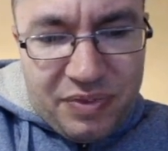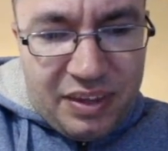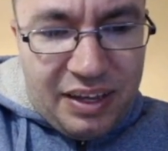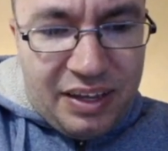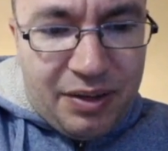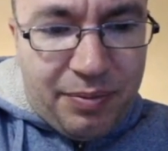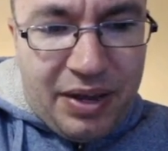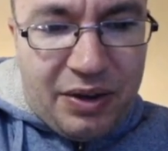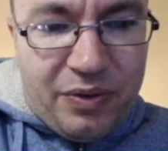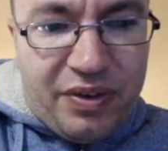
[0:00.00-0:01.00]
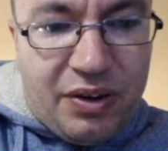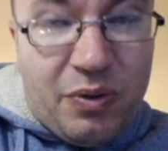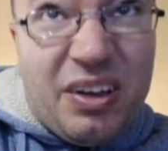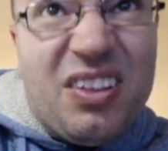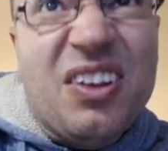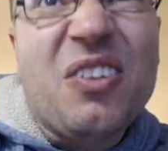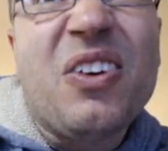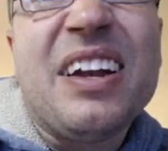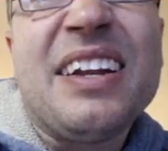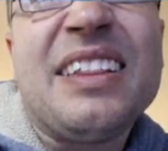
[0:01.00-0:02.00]
Yeah, on the back we've got quite a lot of
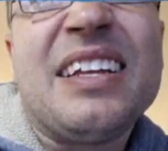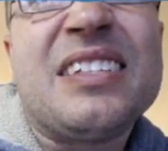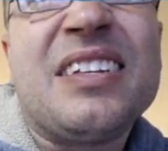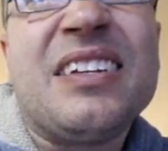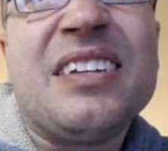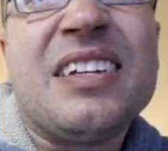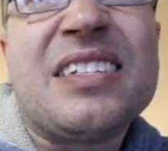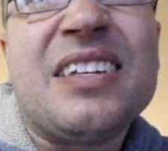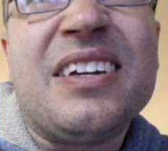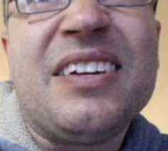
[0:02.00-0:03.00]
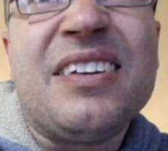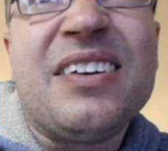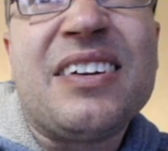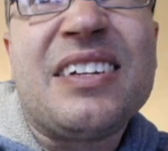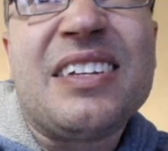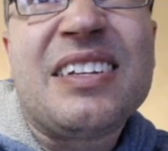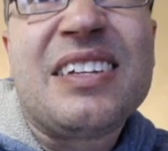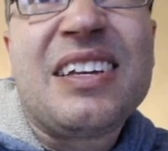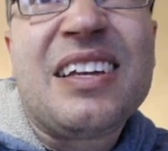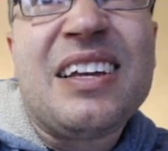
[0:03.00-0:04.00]
whitening. That's gonna deduct.
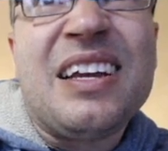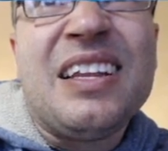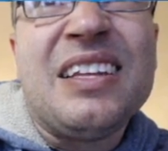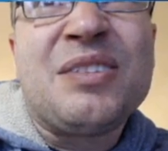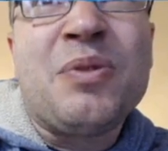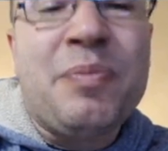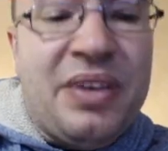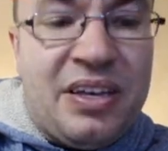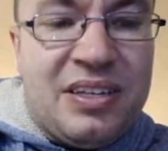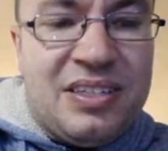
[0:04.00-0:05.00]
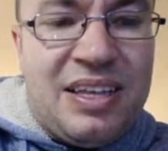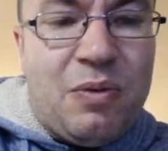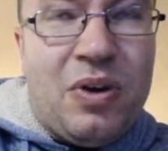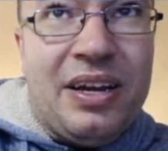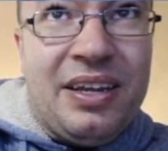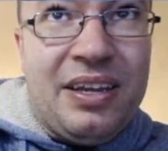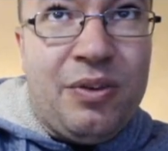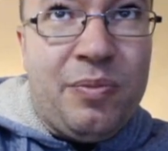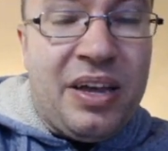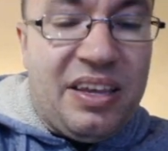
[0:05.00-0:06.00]
This one, because of that whitening,
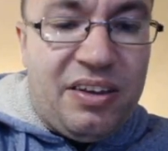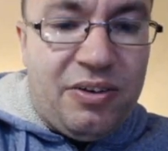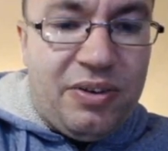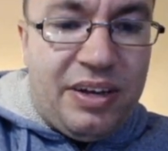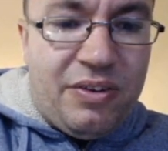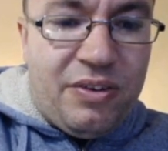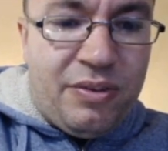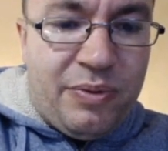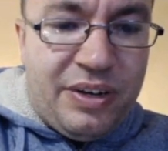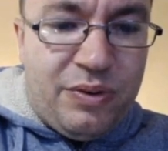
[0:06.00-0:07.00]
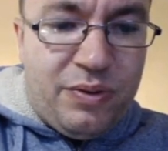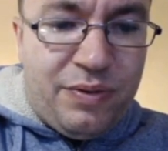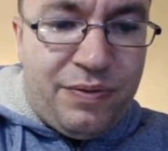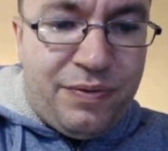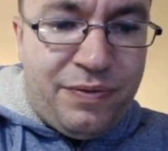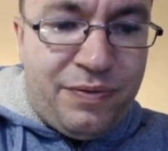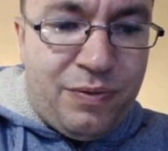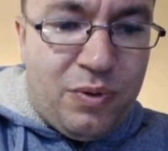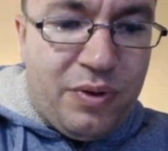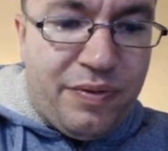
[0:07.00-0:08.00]
you might go down all the way to a
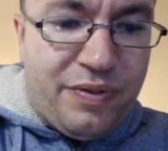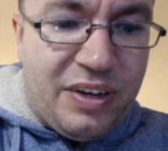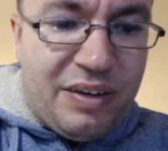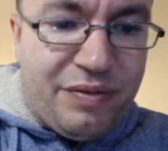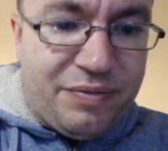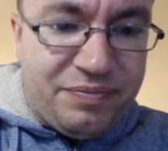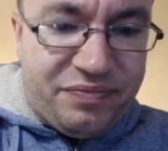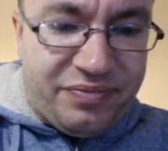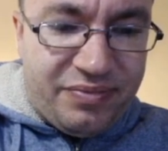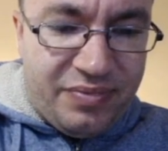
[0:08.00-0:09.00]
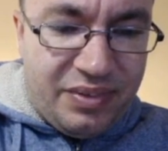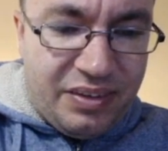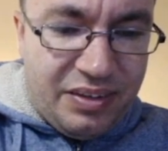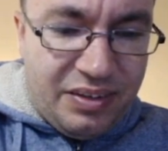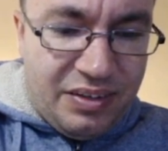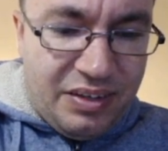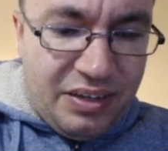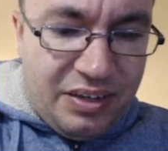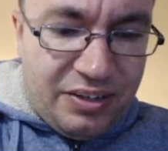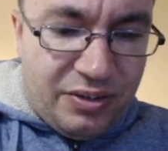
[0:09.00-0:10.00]
4 or 5.
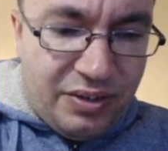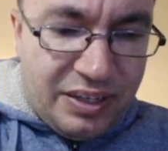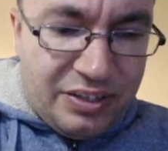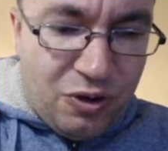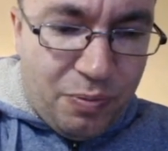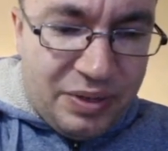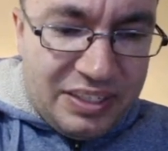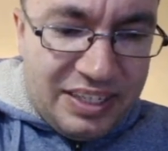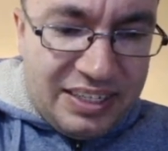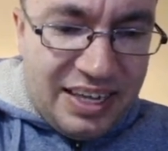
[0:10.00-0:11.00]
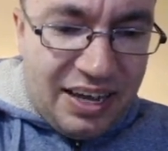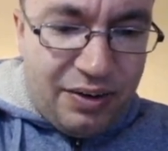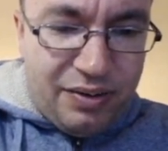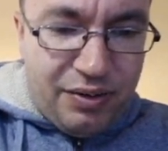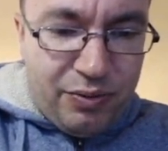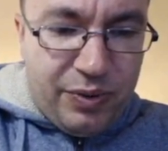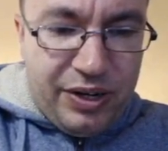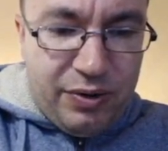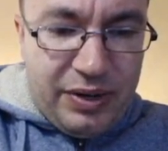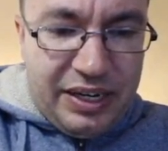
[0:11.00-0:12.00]
So let's hope it stays out of the
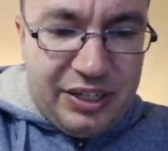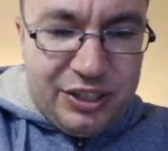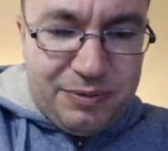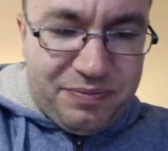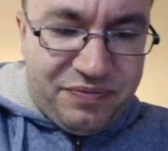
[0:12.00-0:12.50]
3-er range.